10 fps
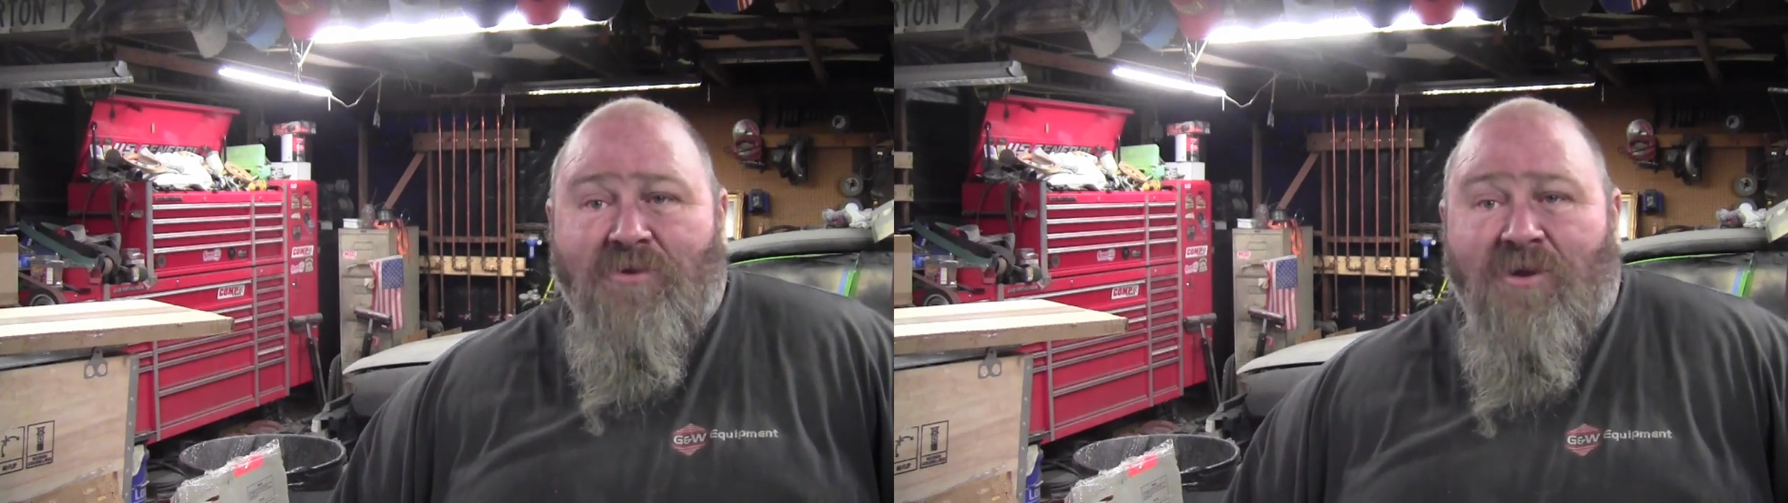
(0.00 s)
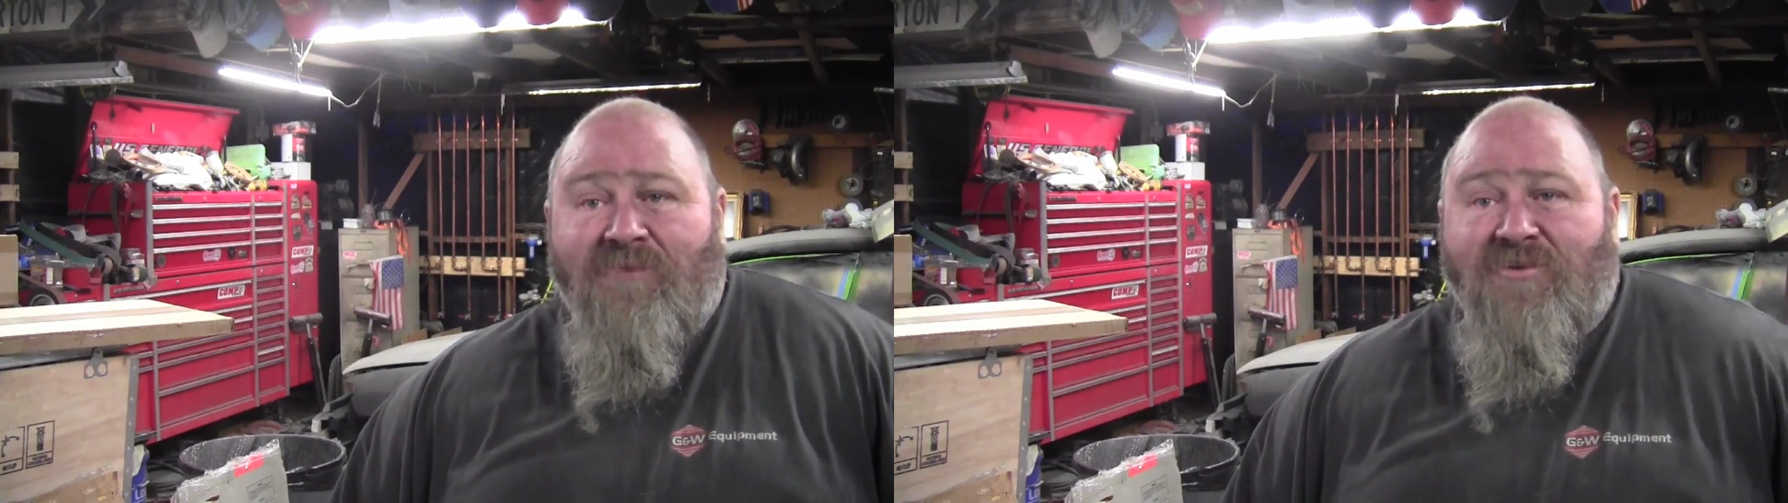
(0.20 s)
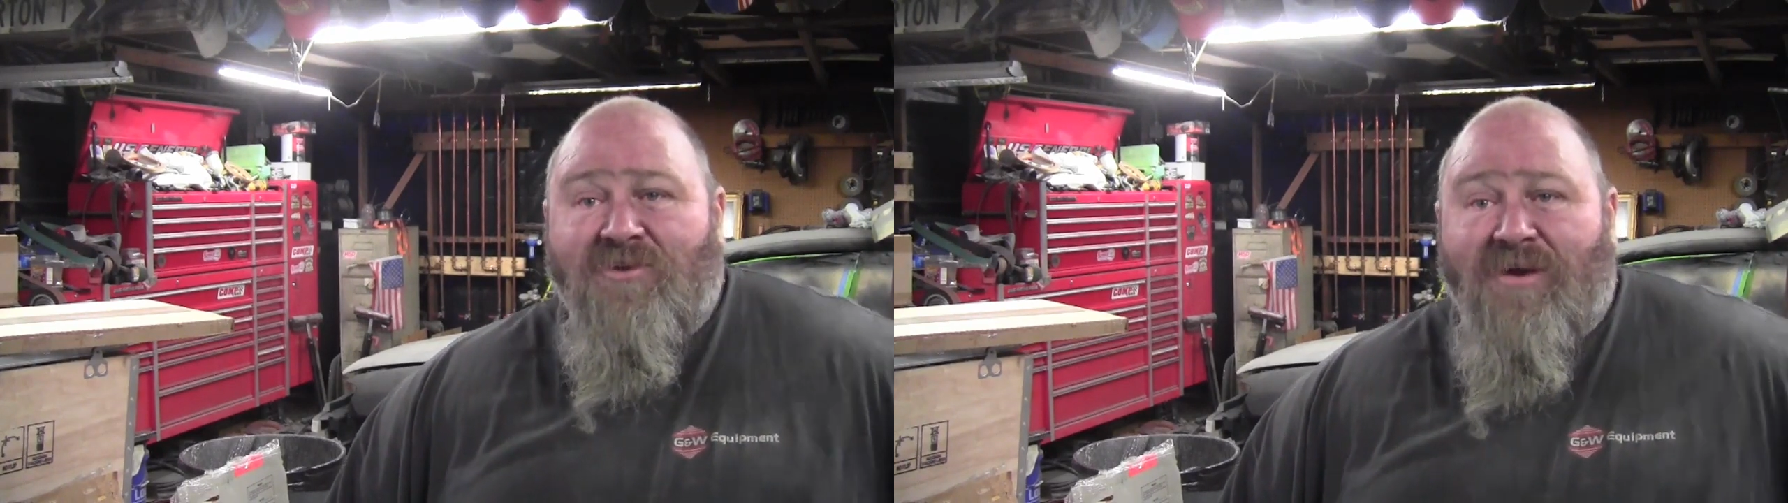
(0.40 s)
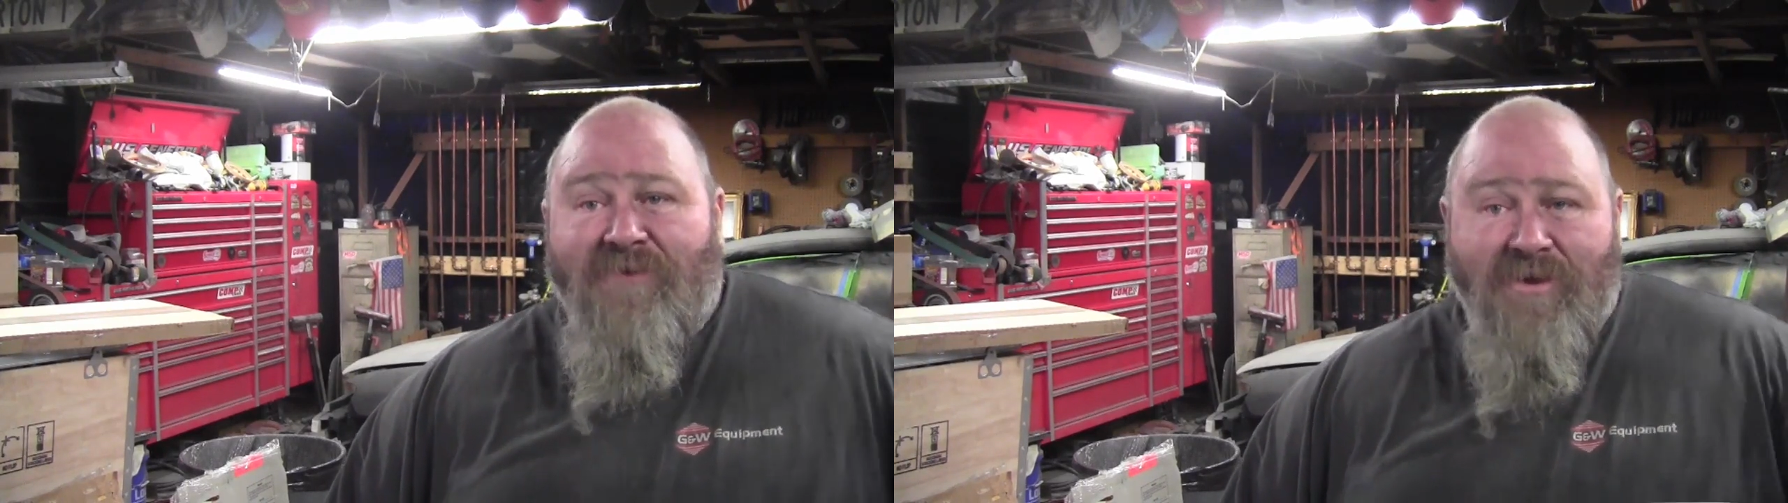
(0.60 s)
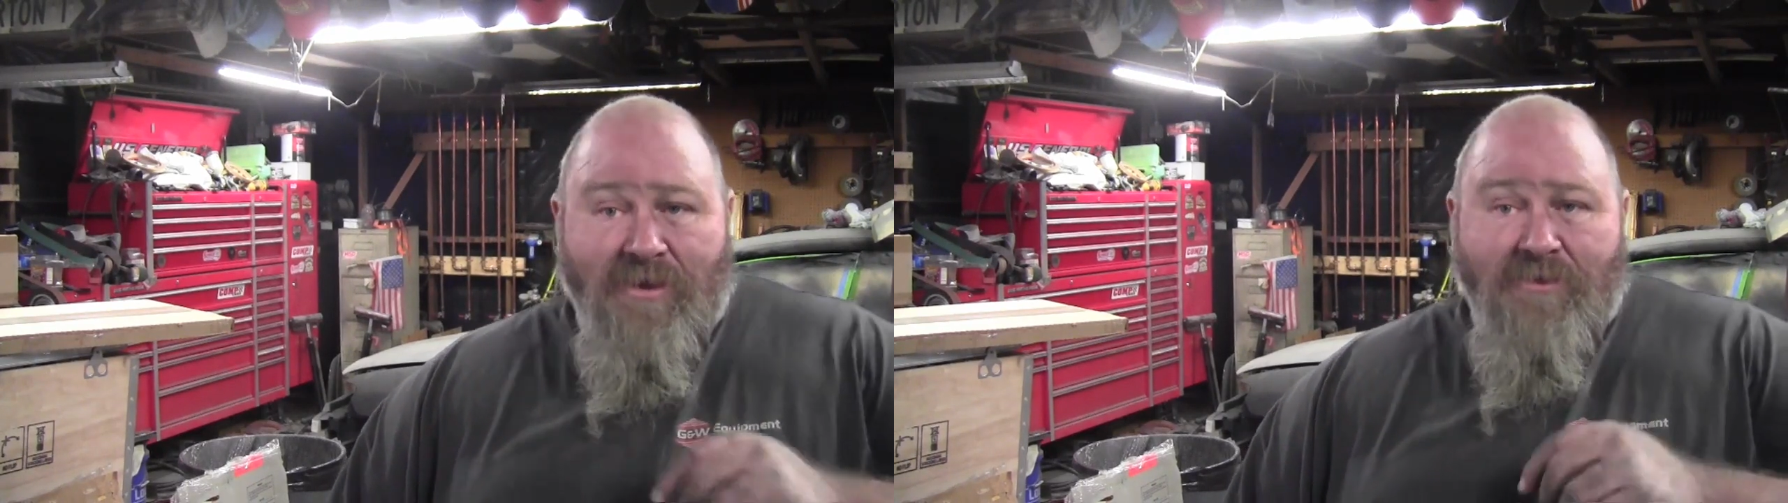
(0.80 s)
to an overdrive,
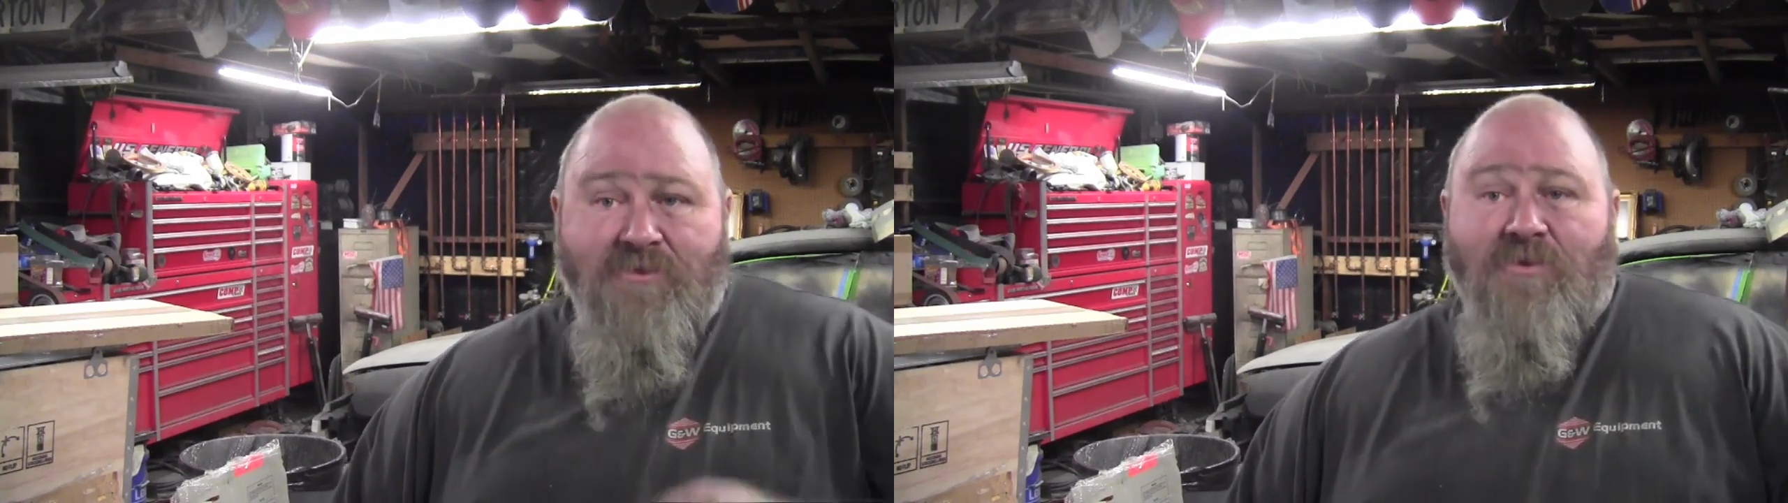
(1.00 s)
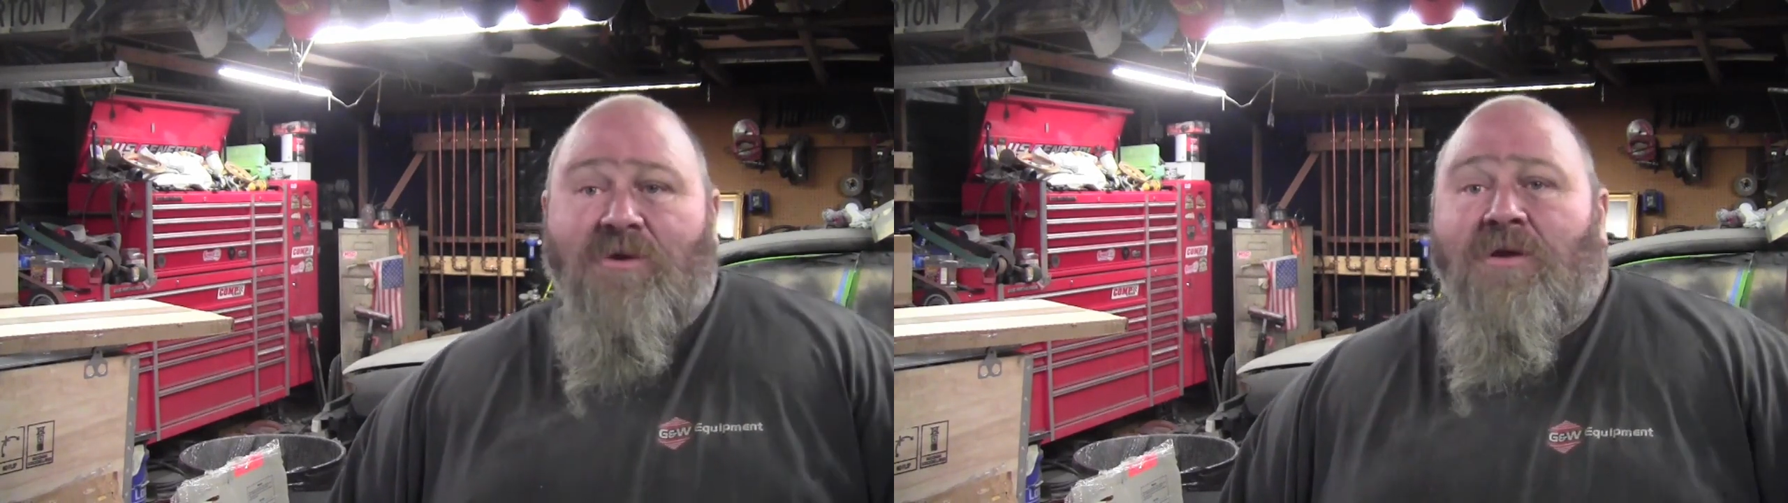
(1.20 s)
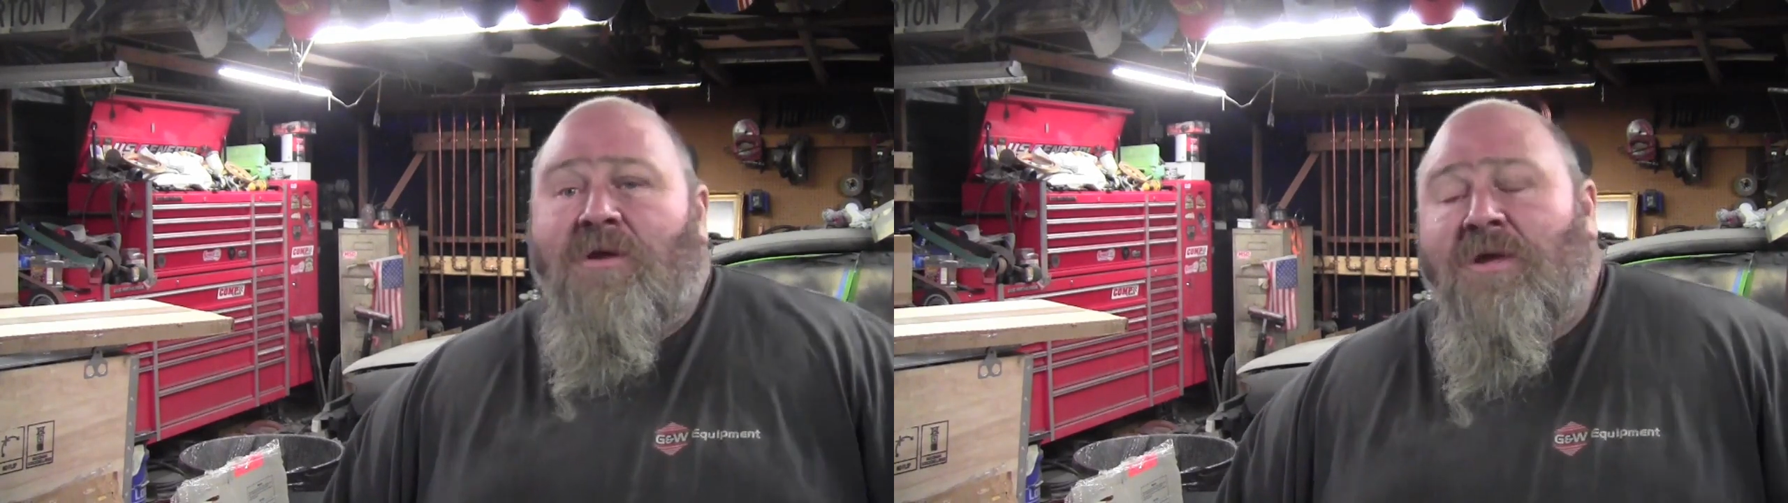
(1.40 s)
I'd go to a